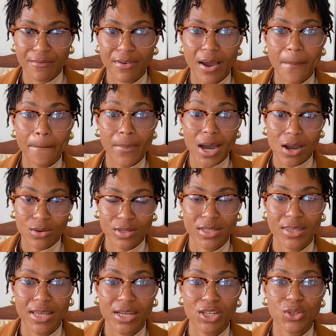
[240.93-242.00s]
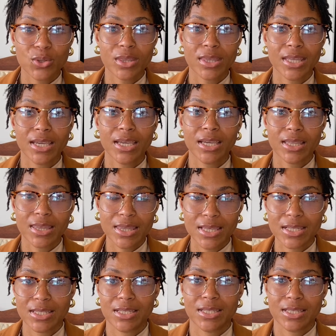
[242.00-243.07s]
amount that you think
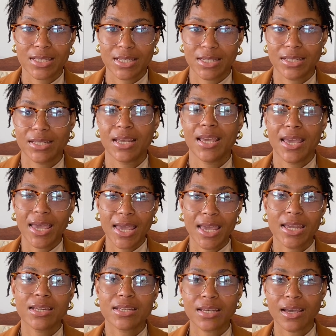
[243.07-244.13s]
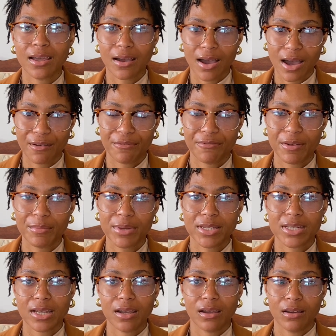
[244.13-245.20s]
this is at. Add half a
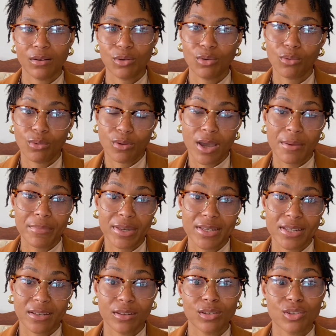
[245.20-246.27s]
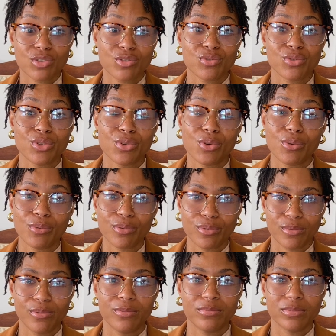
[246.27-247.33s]
meter or a meter to your
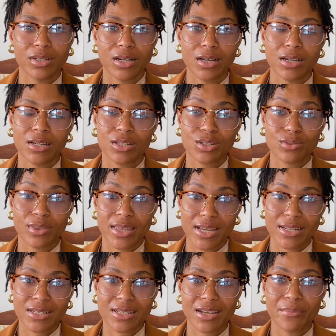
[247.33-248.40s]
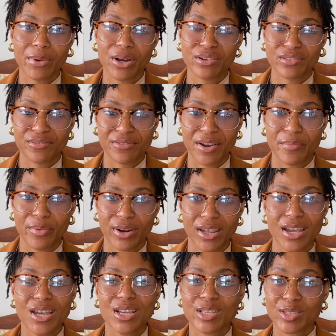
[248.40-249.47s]
to that amount of fabric,
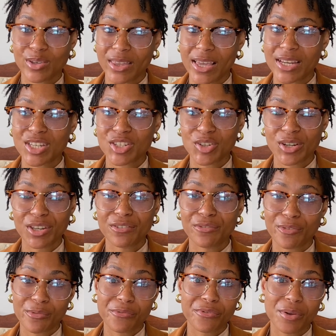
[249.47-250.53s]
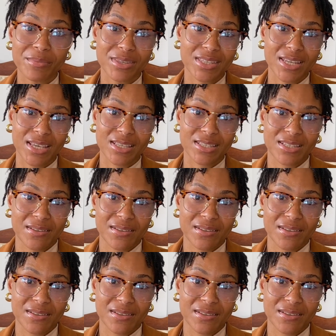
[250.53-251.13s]
so that you leave room for mistakes.